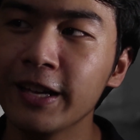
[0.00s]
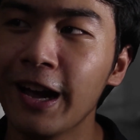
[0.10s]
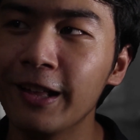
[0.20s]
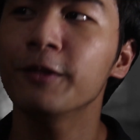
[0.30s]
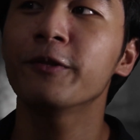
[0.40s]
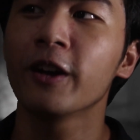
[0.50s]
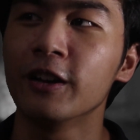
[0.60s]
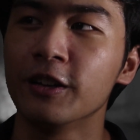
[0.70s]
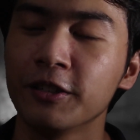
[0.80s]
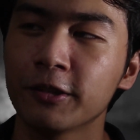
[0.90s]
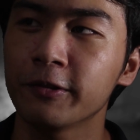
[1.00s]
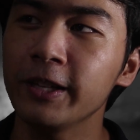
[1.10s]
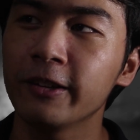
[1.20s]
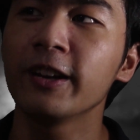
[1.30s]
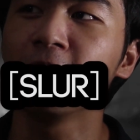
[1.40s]
yeah, I love Rihanna, she's a
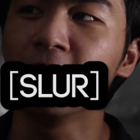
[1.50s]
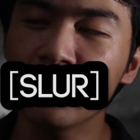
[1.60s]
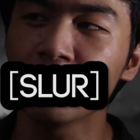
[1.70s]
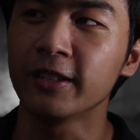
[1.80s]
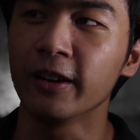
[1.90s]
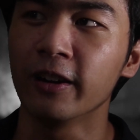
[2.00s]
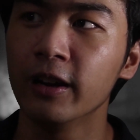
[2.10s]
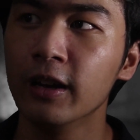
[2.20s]
really great singer.